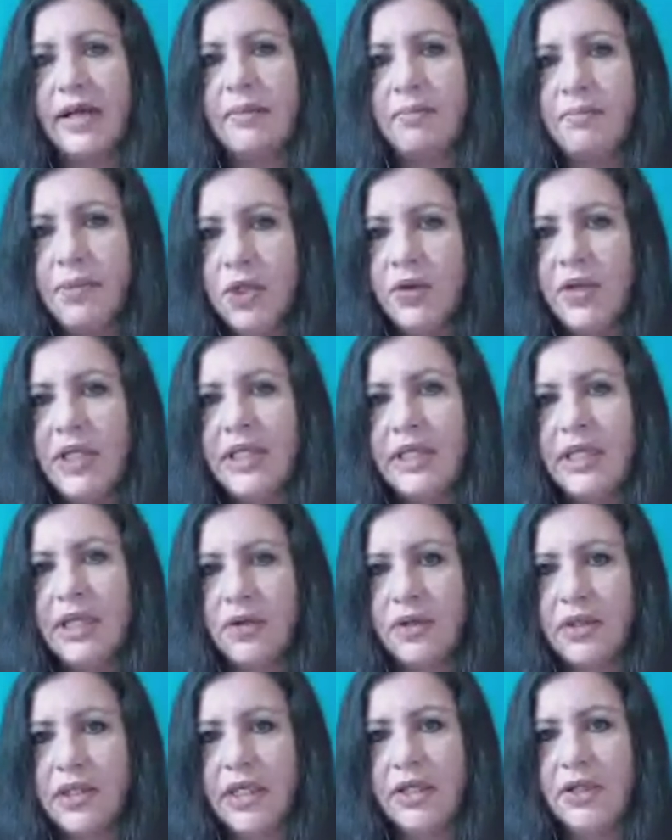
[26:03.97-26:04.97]
Impunity
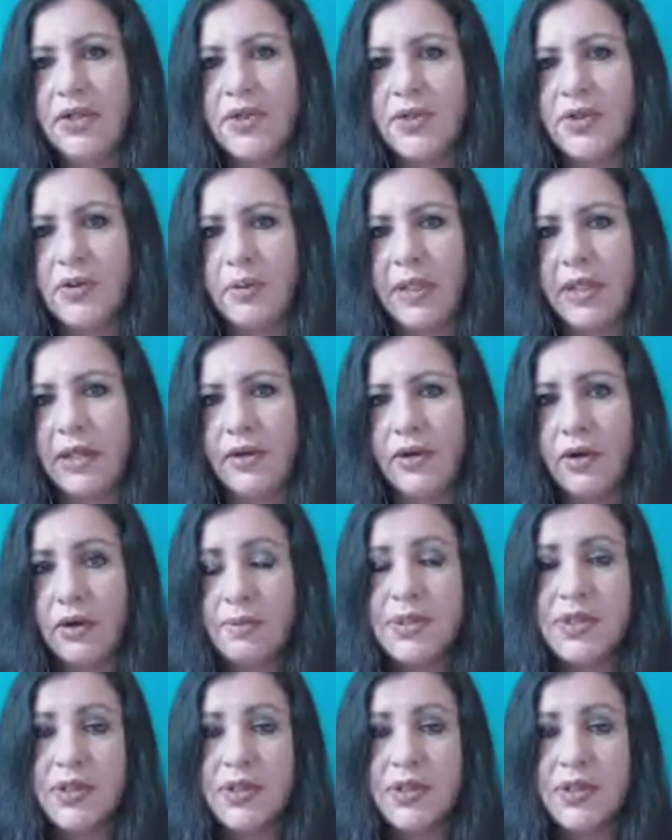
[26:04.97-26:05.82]
continues to be the norm.